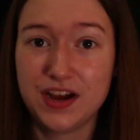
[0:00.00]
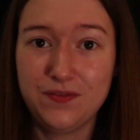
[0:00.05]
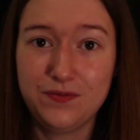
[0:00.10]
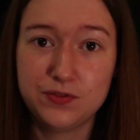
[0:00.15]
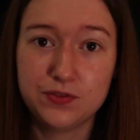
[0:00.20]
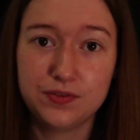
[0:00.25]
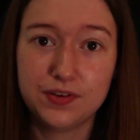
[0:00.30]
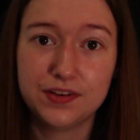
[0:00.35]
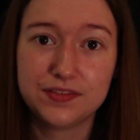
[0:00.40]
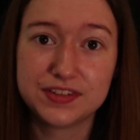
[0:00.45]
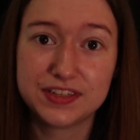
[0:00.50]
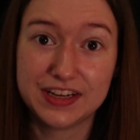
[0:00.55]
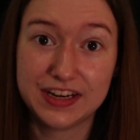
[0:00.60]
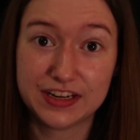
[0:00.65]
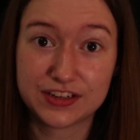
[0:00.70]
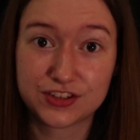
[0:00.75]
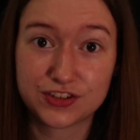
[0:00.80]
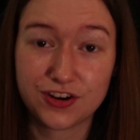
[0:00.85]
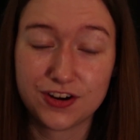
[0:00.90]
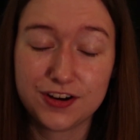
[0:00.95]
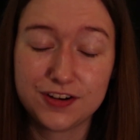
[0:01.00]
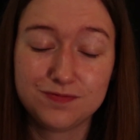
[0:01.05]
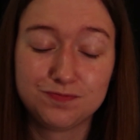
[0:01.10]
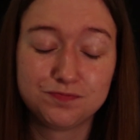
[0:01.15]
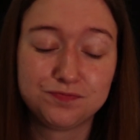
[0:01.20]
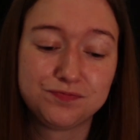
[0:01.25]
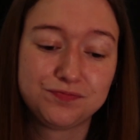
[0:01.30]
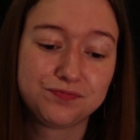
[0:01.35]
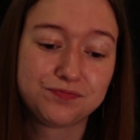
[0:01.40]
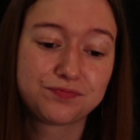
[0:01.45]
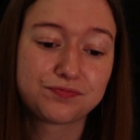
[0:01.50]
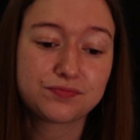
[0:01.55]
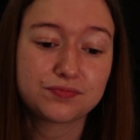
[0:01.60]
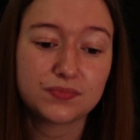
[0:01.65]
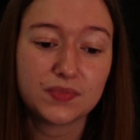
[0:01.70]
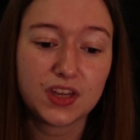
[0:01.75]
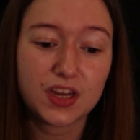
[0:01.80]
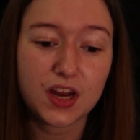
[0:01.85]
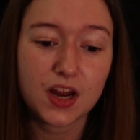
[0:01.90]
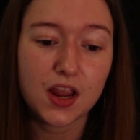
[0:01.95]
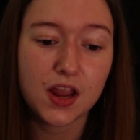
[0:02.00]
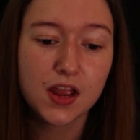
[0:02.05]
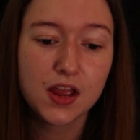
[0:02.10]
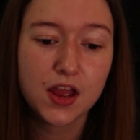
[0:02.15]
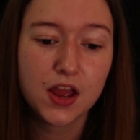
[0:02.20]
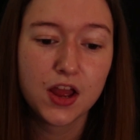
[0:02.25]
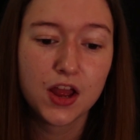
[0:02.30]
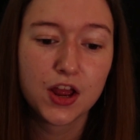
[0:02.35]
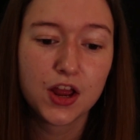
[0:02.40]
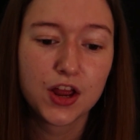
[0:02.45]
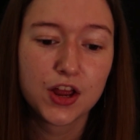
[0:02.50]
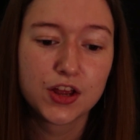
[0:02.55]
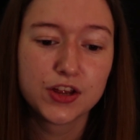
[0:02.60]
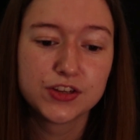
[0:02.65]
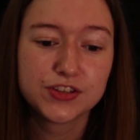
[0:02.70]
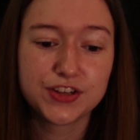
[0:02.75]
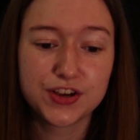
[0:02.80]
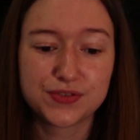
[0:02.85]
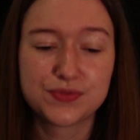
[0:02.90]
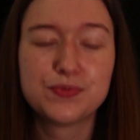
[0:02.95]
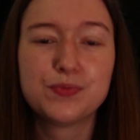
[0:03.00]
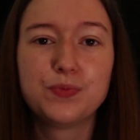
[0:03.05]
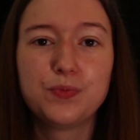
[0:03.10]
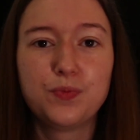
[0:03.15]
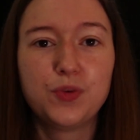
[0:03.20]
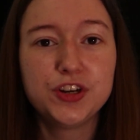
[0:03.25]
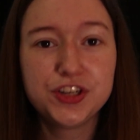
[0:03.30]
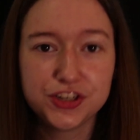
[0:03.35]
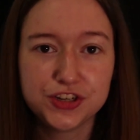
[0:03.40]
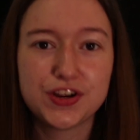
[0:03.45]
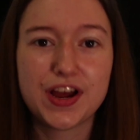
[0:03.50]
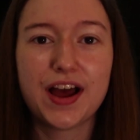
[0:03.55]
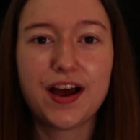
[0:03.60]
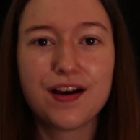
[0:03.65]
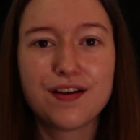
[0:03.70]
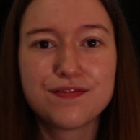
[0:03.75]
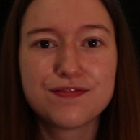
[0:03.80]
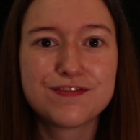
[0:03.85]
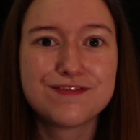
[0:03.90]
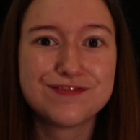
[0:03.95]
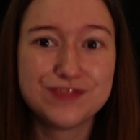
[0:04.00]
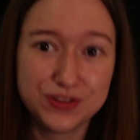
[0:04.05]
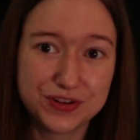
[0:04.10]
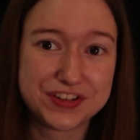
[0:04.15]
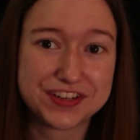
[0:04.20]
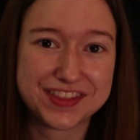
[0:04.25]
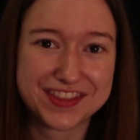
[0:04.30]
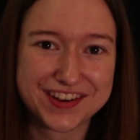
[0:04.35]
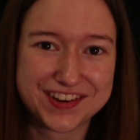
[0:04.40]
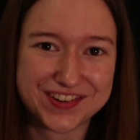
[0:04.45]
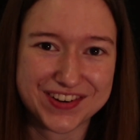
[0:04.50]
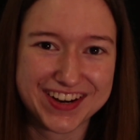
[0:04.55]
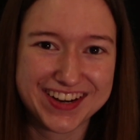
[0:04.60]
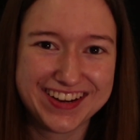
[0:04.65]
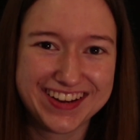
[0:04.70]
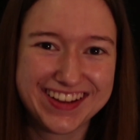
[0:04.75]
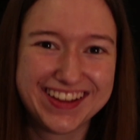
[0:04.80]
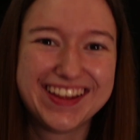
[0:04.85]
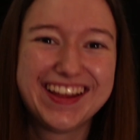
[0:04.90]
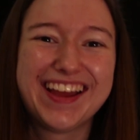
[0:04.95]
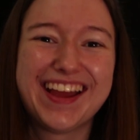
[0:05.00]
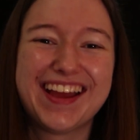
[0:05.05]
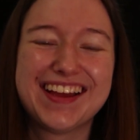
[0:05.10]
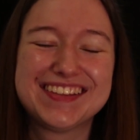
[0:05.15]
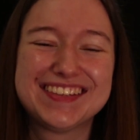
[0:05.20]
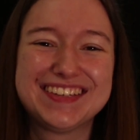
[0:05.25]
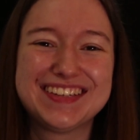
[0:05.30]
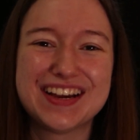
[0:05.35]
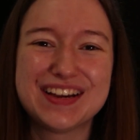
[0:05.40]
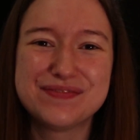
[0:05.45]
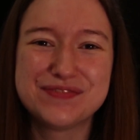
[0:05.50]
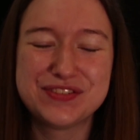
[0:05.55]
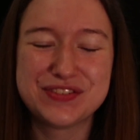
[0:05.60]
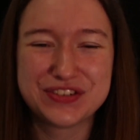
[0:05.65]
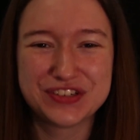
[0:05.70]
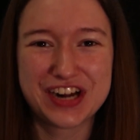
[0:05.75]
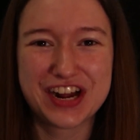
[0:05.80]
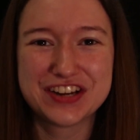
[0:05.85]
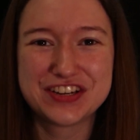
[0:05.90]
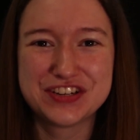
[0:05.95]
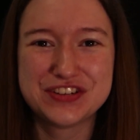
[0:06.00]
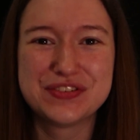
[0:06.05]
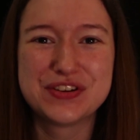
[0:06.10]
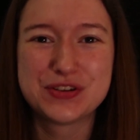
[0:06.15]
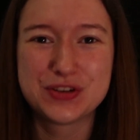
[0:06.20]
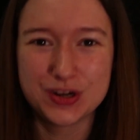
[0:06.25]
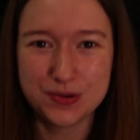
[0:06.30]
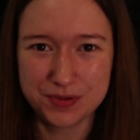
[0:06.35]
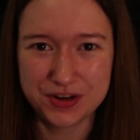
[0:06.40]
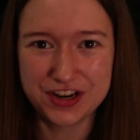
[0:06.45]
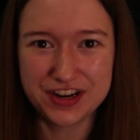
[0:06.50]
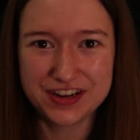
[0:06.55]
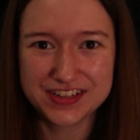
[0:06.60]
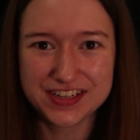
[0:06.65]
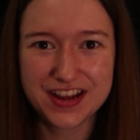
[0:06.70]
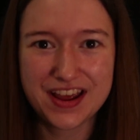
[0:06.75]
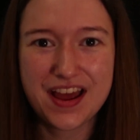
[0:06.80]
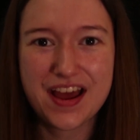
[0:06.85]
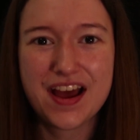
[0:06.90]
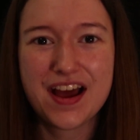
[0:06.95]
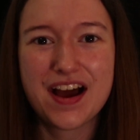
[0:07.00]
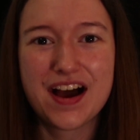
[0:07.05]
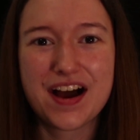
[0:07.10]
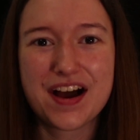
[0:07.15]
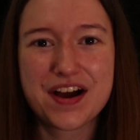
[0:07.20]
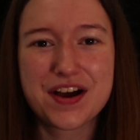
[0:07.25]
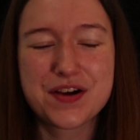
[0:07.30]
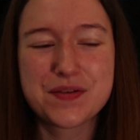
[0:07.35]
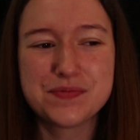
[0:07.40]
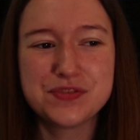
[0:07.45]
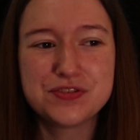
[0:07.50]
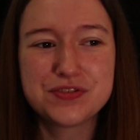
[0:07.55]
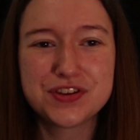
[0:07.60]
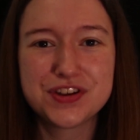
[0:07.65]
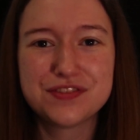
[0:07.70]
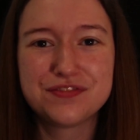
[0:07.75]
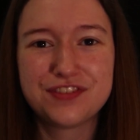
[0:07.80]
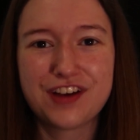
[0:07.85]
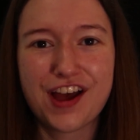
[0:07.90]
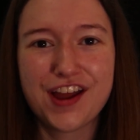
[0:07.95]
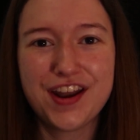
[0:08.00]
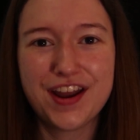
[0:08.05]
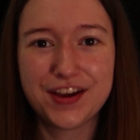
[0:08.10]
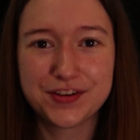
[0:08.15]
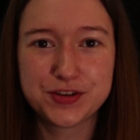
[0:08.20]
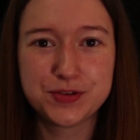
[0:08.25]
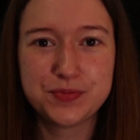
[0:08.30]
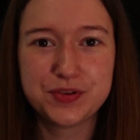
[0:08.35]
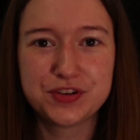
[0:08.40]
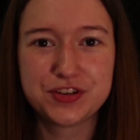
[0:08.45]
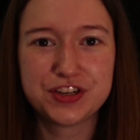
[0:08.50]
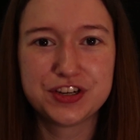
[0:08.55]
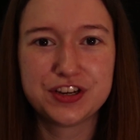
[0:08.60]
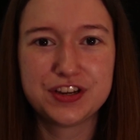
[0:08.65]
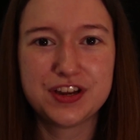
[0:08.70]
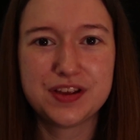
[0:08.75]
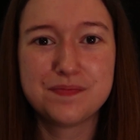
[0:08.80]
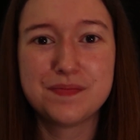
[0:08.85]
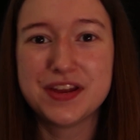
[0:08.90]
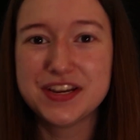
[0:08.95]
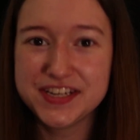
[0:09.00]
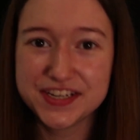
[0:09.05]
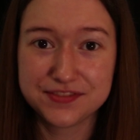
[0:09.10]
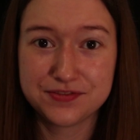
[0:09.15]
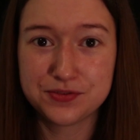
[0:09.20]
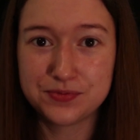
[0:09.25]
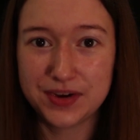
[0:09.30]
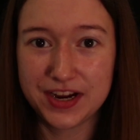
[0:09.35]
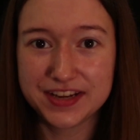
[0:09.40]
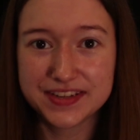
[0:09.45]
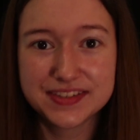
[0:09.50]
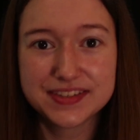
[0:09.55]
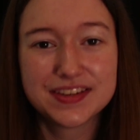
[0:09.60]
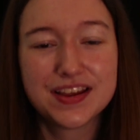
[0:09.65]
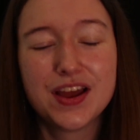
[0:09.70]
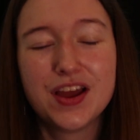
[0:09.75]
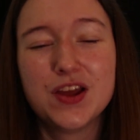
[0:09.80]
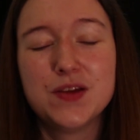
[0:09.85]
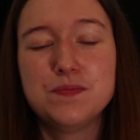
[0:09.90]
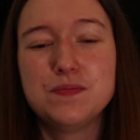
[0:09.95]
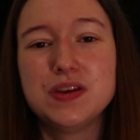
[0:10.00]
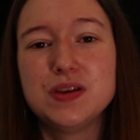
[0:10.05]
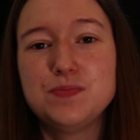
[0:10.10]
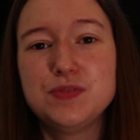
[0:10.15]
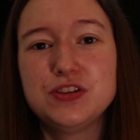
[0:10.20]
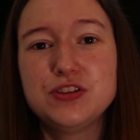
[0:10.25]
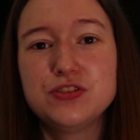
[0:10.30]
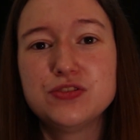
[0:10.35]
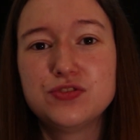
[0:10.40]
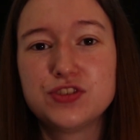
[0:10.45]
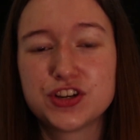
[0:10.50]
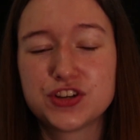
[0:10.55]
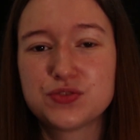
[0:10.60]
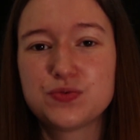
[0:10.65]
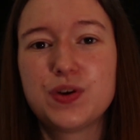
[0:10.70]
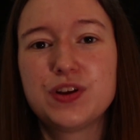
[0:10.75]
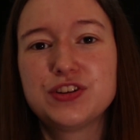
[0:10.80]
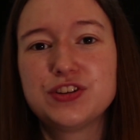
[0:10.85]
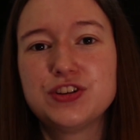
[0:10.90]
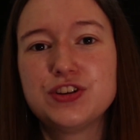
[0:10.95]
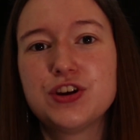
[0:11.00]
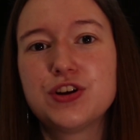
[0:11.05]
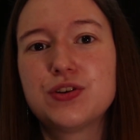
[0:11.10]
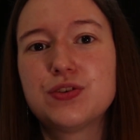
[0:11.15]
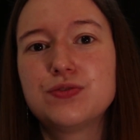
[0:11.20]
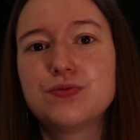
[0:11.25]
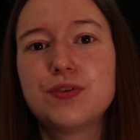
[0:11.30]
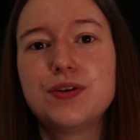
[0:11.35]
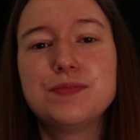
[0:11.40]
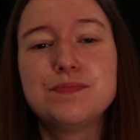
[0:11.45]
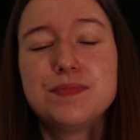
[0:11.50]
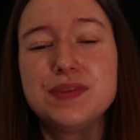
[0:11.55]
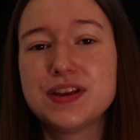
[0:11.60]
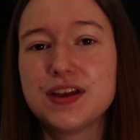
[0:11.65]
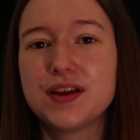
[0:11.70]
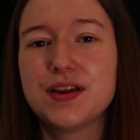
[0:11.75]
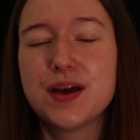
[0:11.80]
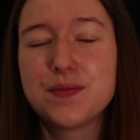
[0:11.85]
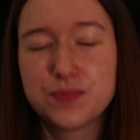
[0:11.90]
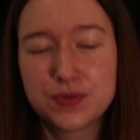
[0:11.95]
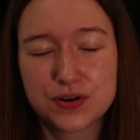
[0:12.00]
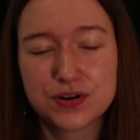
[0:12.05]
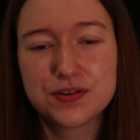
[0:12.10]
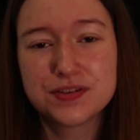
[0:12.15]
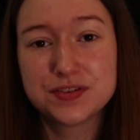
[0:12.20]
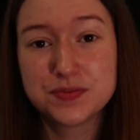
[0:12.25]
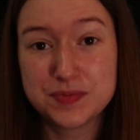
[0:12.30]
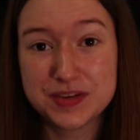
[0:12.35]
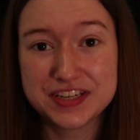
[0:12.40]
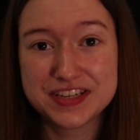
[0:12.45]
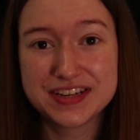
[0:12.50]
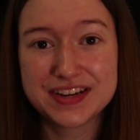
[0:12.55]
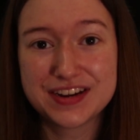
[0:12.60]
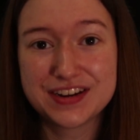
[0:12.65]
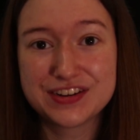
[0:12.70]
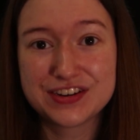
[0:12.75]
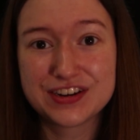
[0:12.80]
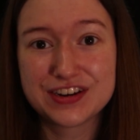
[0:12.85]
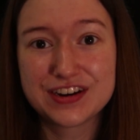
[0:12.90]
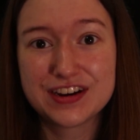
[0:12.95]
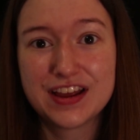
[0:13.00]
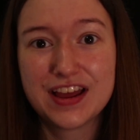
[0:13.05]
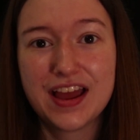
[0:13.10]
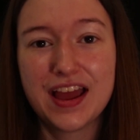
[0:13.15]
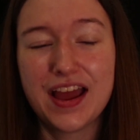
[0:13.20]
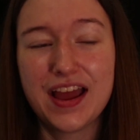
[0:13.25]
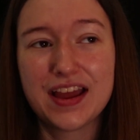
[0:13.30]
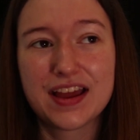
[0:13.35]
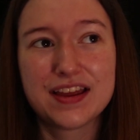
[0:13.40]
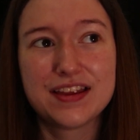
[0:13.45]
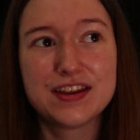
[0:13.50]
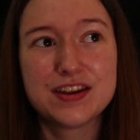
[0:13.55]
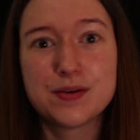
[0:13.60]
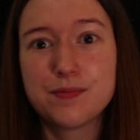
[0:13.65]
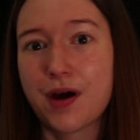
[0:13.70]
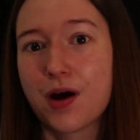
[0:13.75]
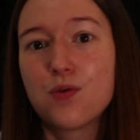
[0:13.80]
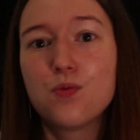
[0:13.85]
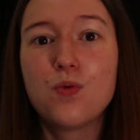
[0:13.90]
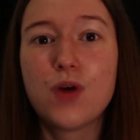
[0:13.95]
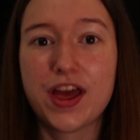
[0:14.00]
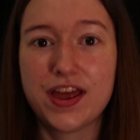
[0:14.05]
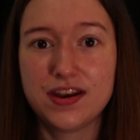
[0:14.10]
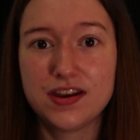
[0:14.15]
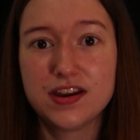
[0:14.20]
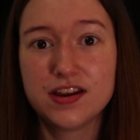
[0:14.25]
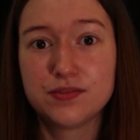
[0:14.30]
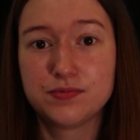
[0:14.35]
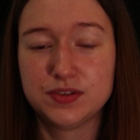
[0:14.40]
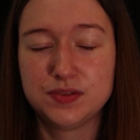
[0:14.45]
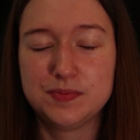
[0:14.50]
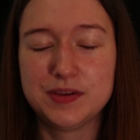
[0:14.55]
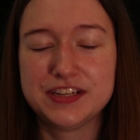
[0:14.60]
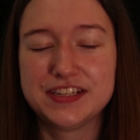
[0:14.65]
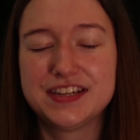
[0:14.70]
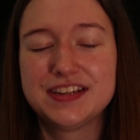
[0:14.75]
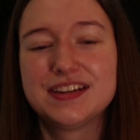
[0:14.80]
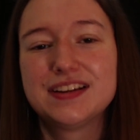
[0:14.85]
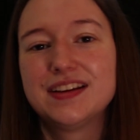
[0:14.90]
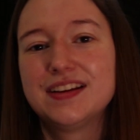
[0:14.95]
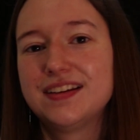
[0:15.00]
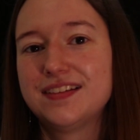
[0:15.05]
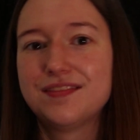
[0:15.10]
helpful when I was getting started. So once you have looked at the coin, it's time to try to attribute it. You can define attribution in many different ways. Maybe you just want to know what emperor is minted under and about when it was minted,